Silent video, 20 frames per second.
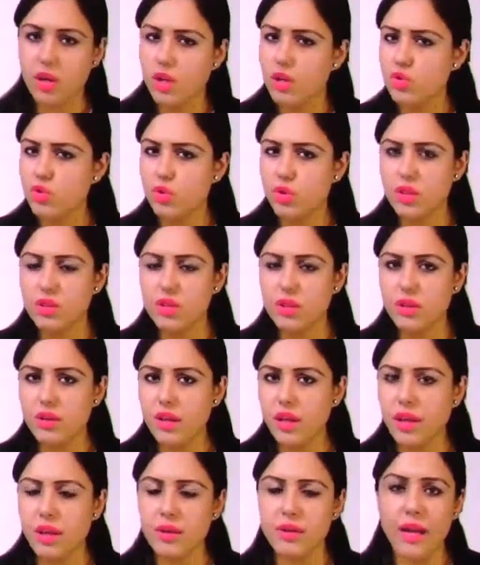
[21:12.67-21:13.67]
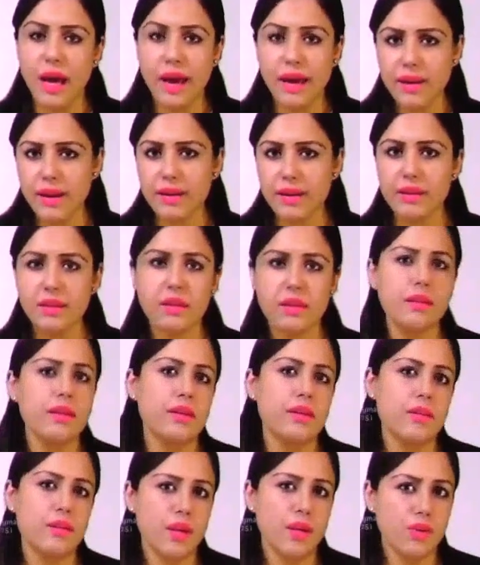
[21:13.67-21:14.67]
So there is a direct
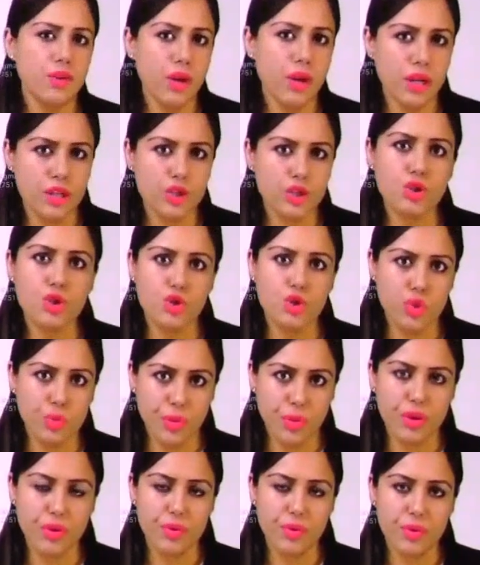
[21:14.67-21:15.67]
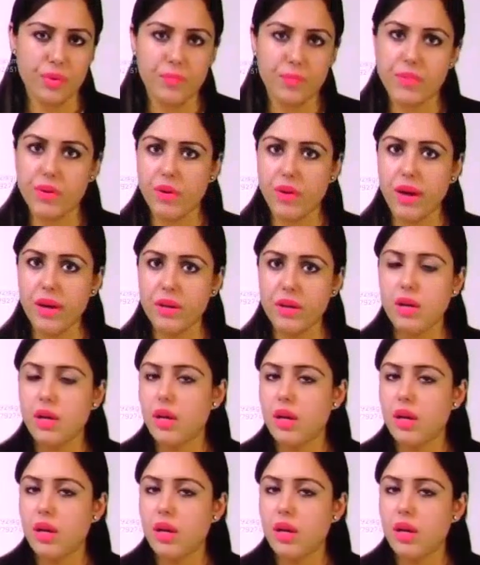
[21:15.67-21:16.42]
clear-cut relationship here, right?